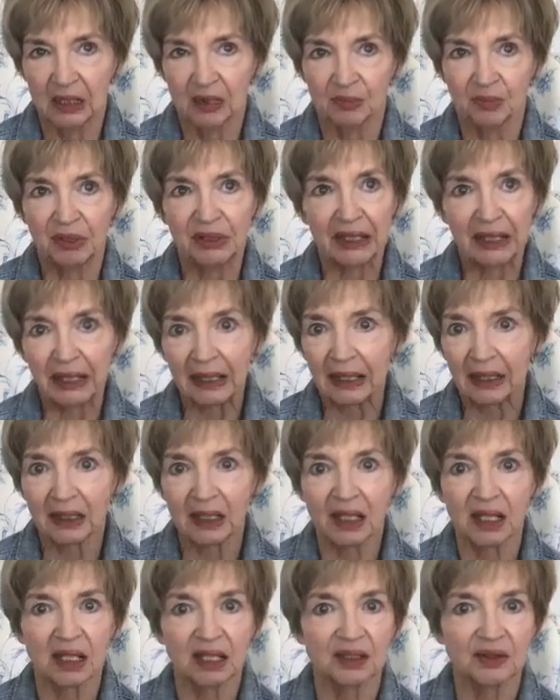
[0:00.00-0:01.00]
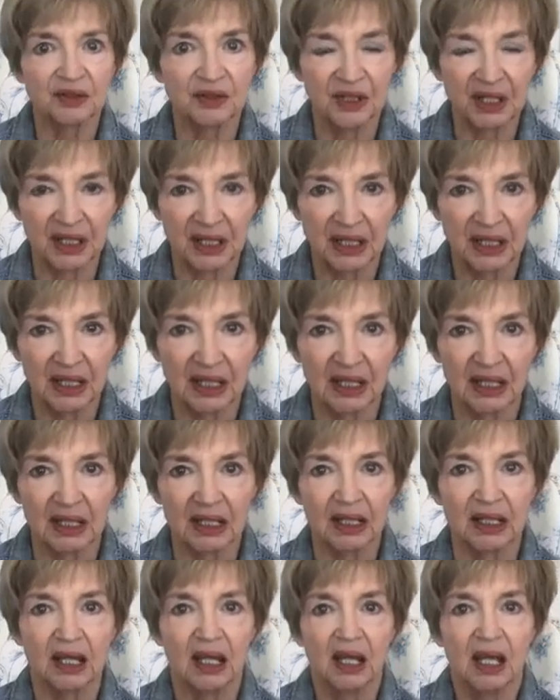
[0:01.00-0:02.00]
planning,
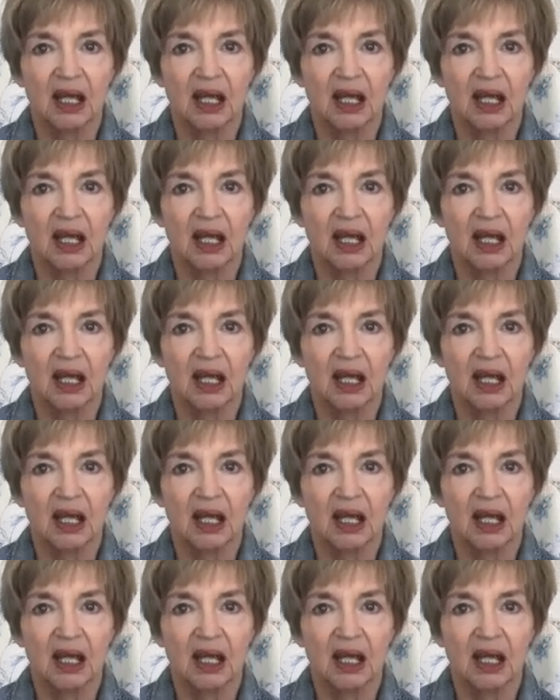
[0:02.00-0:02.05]
thinking.